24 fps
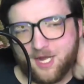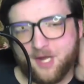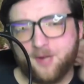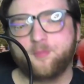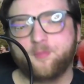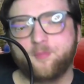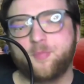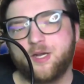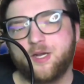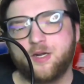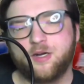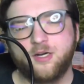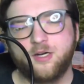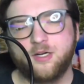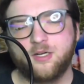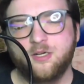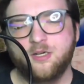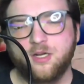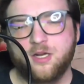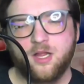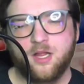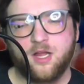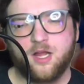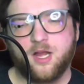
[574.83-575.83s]
Peter,
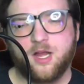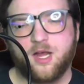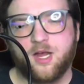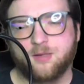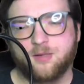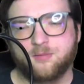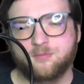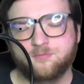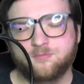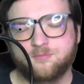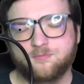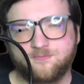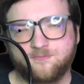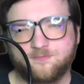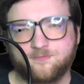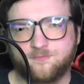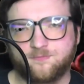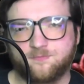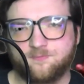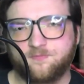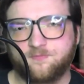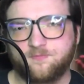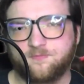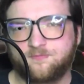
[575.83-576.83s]
um,
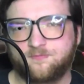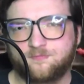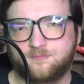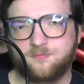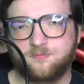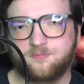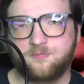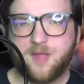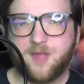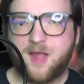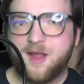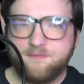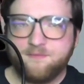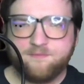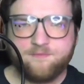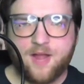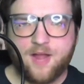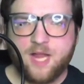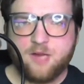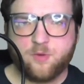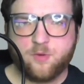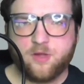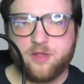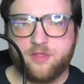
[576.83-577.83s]
I'm fine
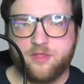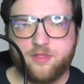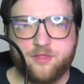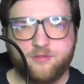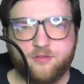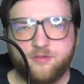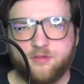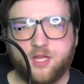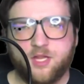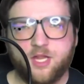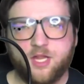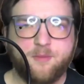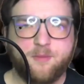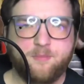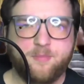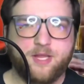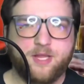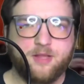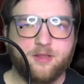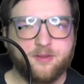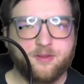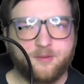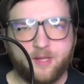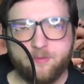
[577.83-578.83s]
with. A
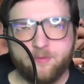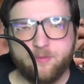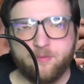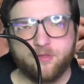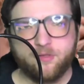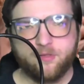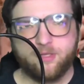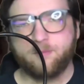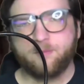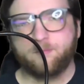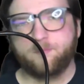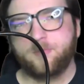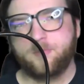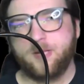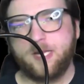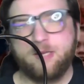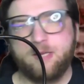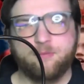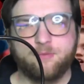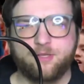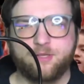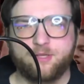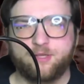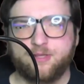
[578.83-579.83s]
lot of people are like, Pete
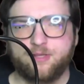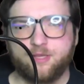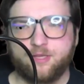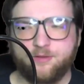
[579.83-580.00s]
with the